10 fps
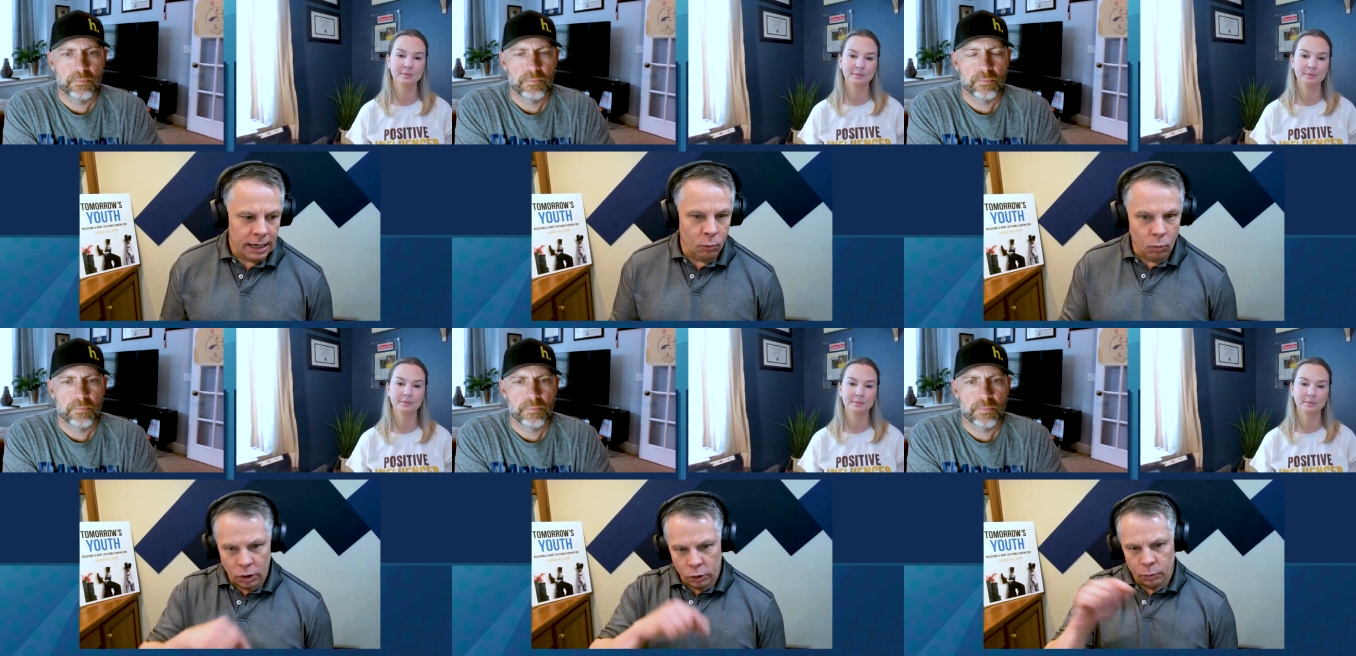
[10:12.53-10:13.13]
Speaker 1: kind of
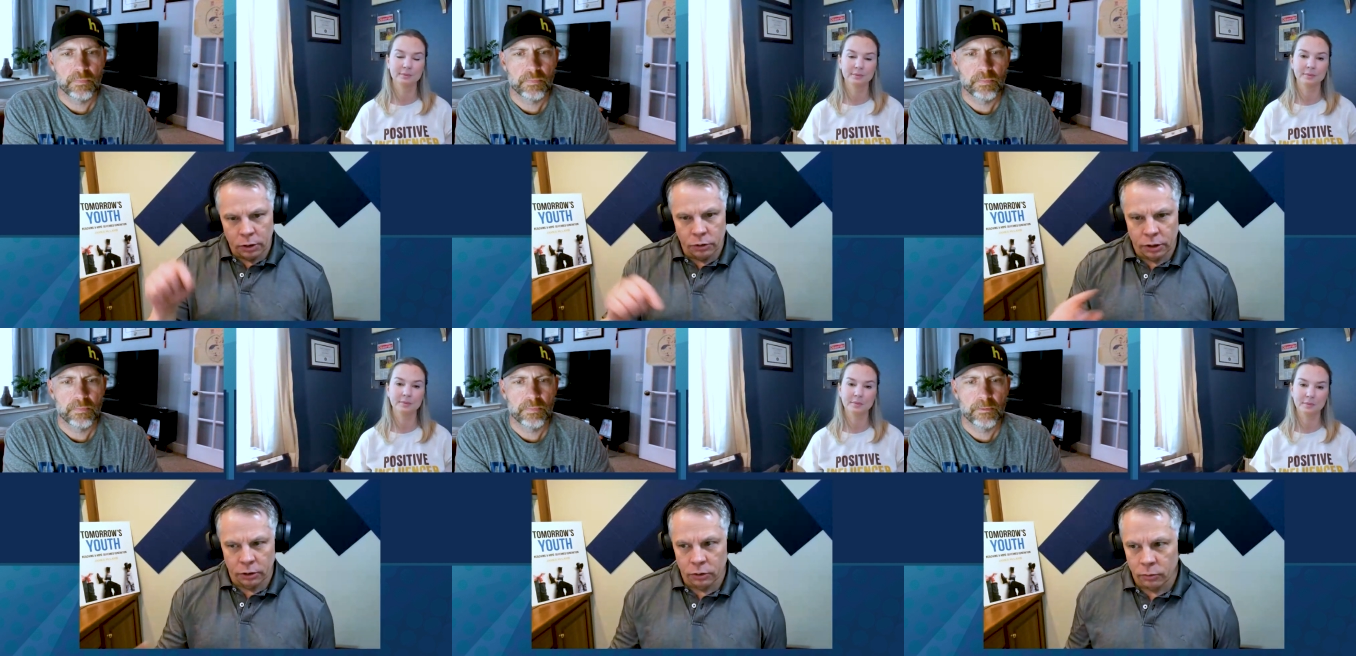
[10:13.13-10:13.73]
works with those
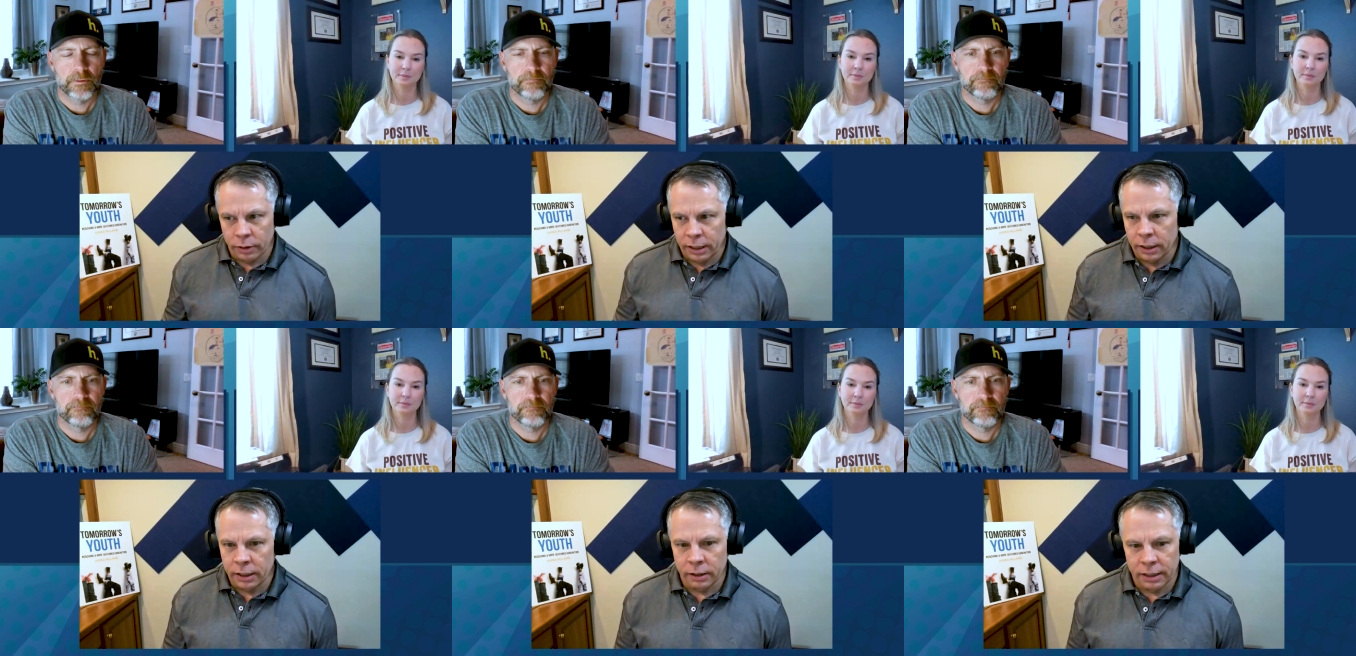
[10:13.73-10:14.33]
other three
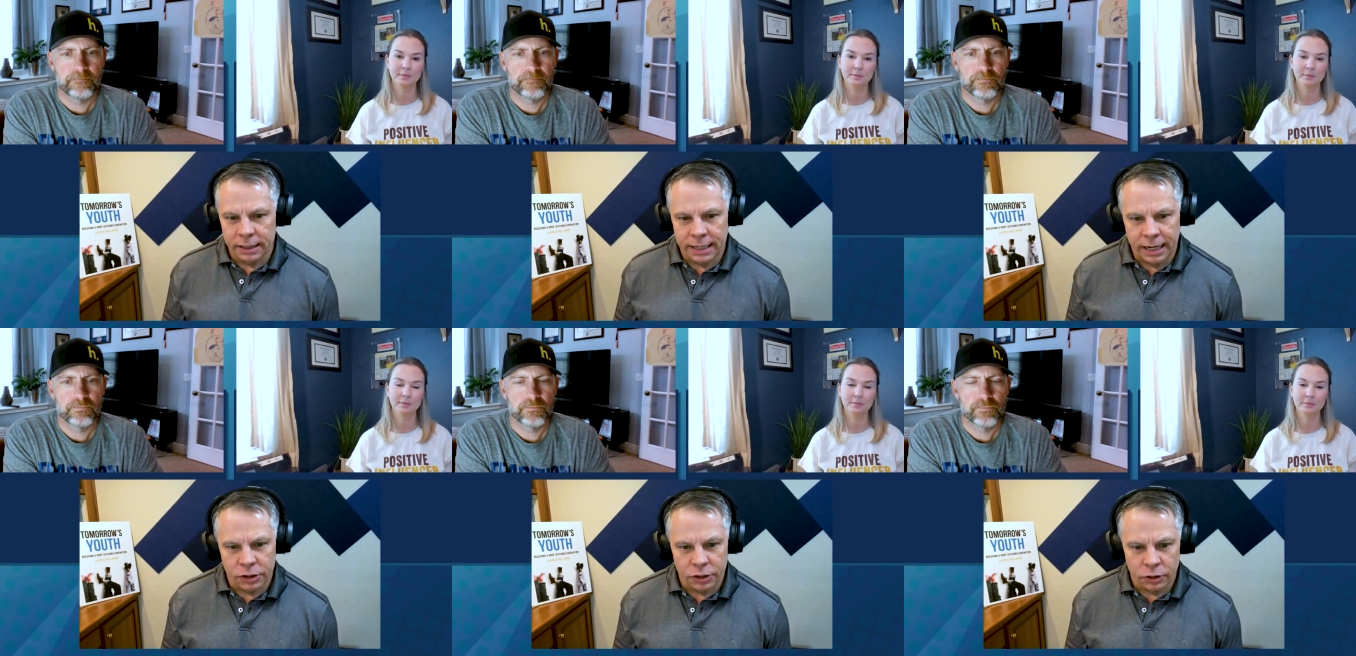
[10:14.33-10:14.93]
in, in
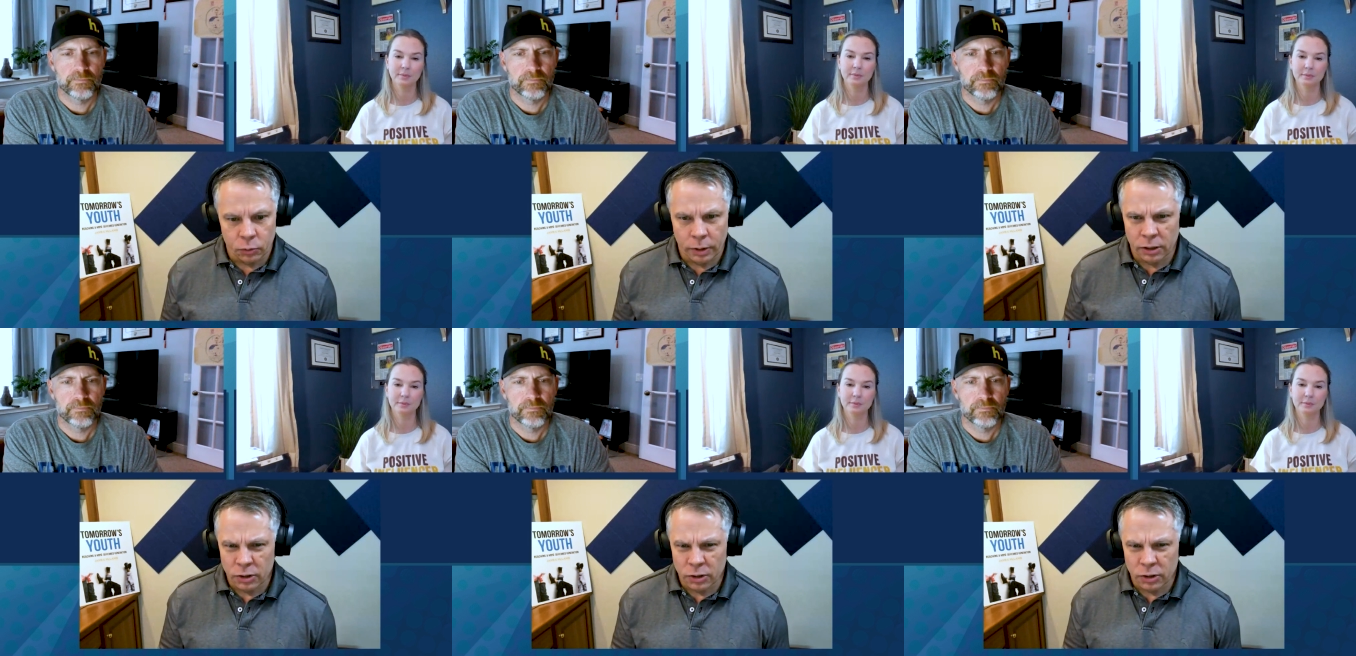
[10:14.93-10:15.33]
tangent as well